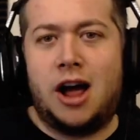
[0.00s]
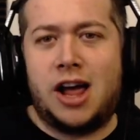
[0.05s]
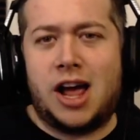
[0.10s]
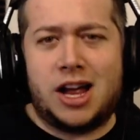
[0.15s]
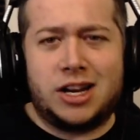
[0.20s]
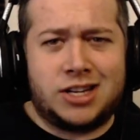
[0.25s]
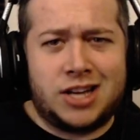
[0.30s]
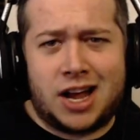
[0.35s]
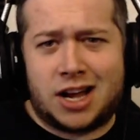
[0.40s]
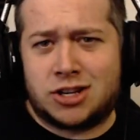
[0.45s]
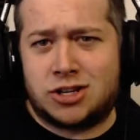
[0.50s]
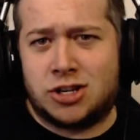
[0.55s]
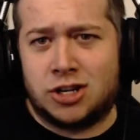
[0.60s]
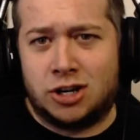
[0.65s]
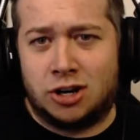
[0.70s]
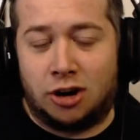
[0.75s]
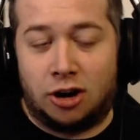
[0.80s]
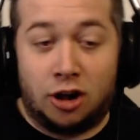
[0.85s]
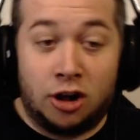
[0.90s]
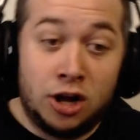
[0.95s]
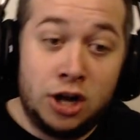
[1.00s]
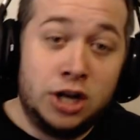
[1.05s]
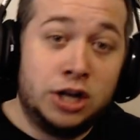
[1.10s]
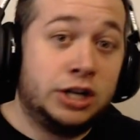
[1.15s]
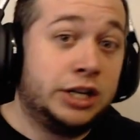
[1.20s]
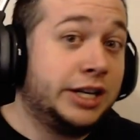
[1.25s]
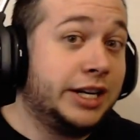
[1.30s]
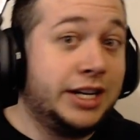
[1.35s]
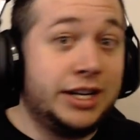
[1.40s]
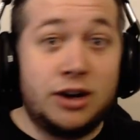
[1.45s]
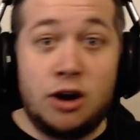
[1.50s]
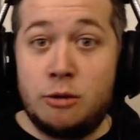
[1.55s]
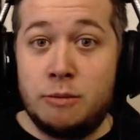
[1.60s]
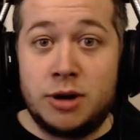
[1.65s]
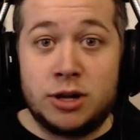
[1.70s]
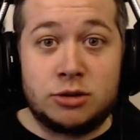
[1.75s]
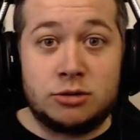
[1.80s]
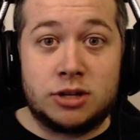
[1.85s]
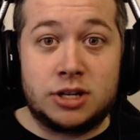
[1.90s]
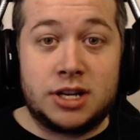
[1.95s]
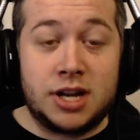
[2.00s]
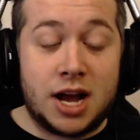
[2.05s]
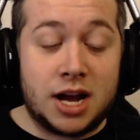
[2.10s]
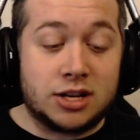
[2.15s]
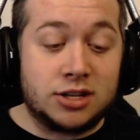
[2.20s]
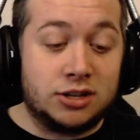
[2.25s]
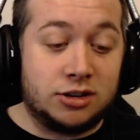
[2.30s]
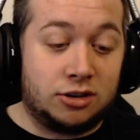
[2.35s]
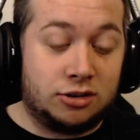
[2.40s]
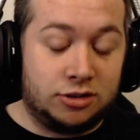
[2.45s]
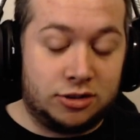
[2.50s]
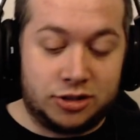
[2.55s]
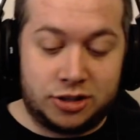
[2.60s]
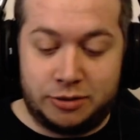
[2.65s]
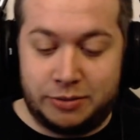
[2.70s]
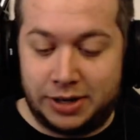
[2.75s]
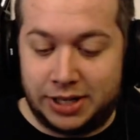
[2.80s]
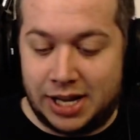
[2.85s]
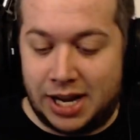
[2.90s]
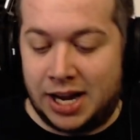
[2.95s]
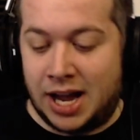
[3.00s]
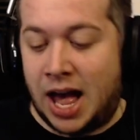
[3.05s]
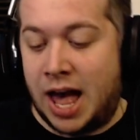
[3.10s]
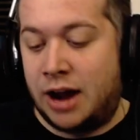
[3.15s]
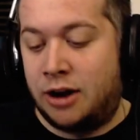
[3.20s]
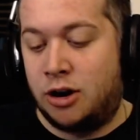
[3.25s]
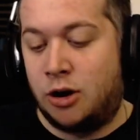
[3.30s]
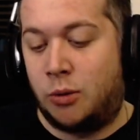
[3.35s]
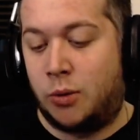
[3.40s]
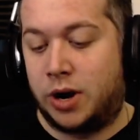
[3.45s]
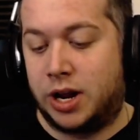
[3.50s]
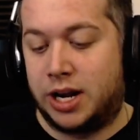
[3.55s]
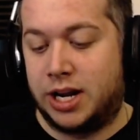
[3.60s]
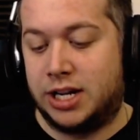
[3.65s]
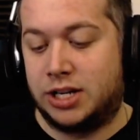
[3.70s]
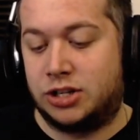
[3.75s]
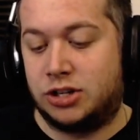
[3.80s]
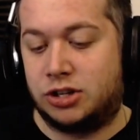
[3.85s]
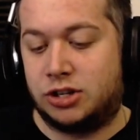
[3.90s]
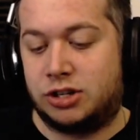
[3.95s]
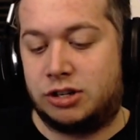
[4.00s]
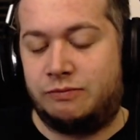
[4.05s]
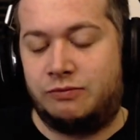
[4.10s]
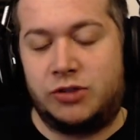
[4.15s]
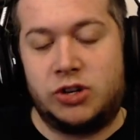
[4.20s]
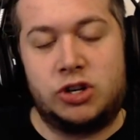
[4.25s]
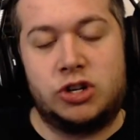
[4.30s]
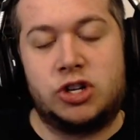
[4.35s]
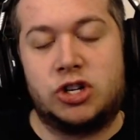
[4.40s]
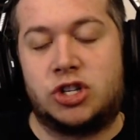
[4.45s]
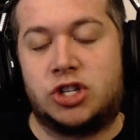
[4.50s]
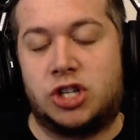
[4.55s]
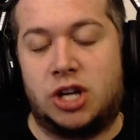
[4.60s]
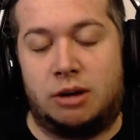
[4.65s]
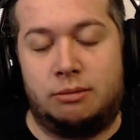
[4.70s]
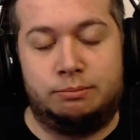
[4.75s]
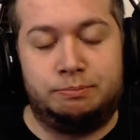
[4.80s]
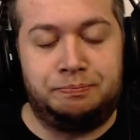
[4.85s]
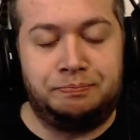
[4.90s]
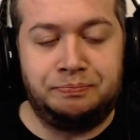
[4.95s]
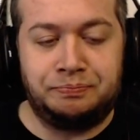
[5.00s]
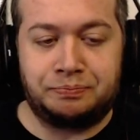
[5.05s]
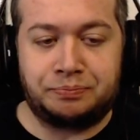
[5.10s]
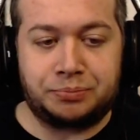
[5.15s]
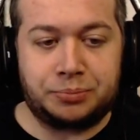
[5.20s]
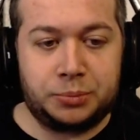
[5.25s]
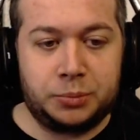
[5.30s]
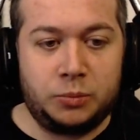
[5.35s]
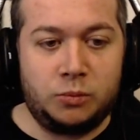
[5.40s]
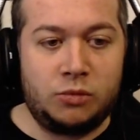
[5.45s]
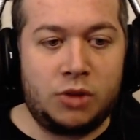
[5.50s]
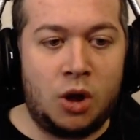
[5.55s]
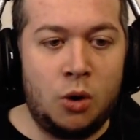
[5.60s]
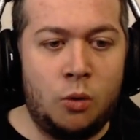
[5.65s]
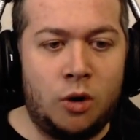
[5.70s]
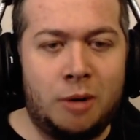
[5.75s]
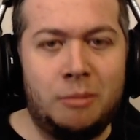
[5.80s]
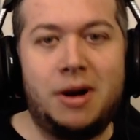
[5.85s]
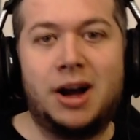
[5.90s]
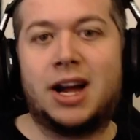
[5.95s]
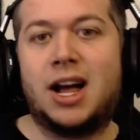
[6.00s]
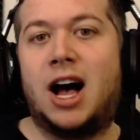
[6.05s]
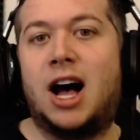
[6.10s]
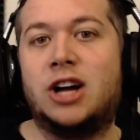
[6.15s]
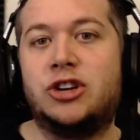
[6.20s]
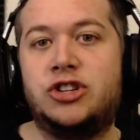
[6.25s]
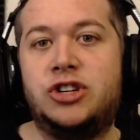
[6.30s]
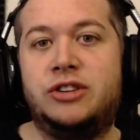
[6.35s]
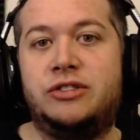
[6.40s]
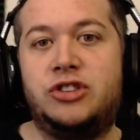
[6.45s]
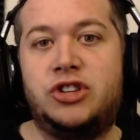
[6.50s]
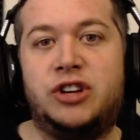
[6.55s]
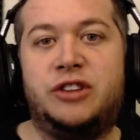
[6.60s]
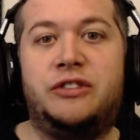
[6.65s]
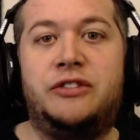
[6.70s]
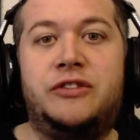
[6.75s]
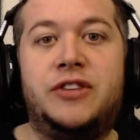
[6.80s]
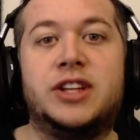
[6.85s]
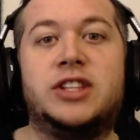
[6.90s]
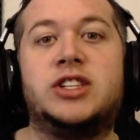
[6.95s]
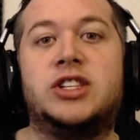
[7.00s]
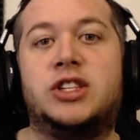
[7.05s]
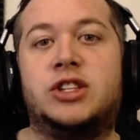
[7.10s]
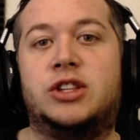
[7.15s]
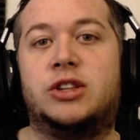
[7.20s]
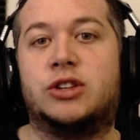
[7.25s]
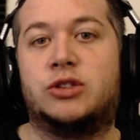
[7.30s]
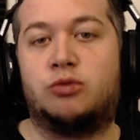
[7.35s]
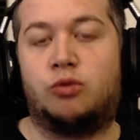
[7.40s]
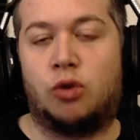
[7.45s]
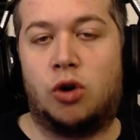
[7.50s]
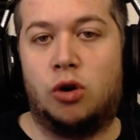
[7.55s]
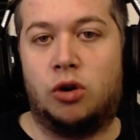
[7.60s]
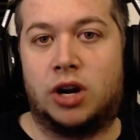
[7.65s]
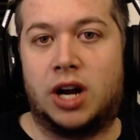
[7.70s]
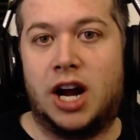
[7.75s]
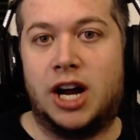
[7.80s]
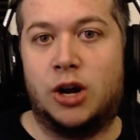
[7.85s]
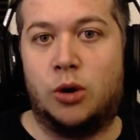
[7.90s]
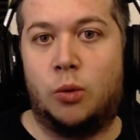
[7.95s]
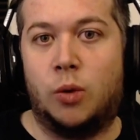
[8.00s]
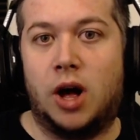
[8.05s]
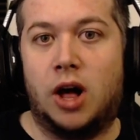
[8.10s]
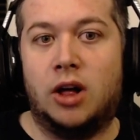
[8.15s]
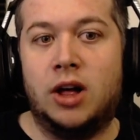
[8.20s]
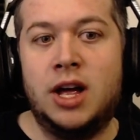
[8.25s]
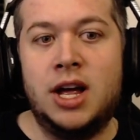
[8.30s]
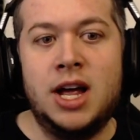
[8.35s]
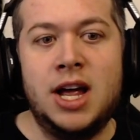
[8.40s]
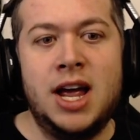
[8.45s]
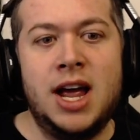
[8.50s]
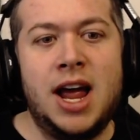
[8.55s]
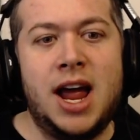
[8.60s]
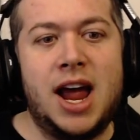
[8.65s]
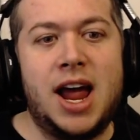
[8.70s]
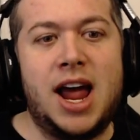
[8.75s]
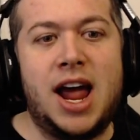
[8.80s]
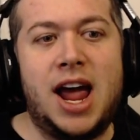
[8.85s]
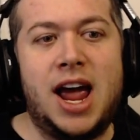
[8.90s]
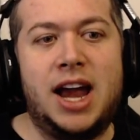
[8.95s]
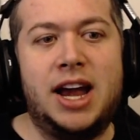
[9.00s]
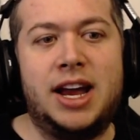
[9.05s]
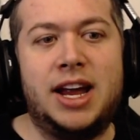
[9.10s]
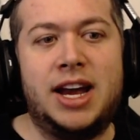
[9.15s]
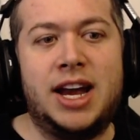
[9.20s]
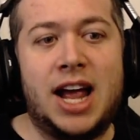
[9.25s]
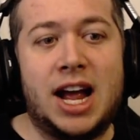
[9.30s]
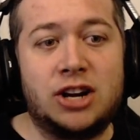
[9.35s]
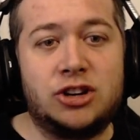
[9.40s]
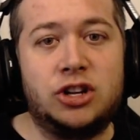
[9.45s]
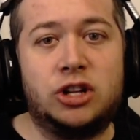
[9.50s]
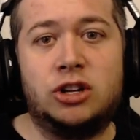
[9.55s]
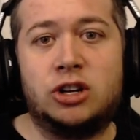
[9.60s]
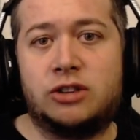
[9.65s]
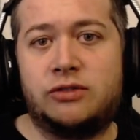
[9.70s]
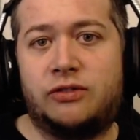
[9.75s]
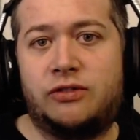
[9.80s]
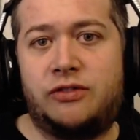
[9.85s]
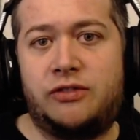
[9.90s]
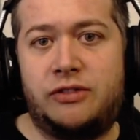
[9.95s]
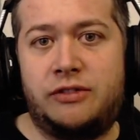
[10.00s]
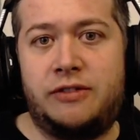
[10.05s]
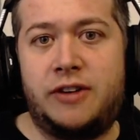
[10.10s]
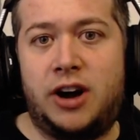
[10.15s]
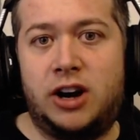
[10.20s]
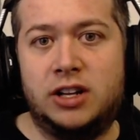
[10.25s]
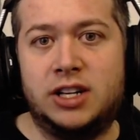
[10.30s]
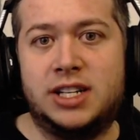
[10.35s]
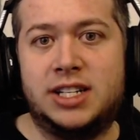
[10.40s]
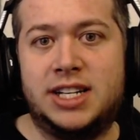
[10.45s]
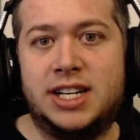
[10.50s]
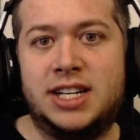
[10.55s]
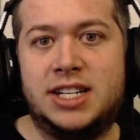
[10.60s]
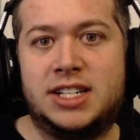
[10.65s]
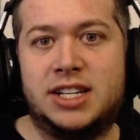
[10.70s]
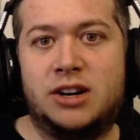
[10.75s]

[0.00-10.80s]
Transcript: Texan girl. You don't mess with a Texan girl or something like that. I don't know what it is. There's just something where I'm like, she fits this role kind of well. And it actually looked fairly decent.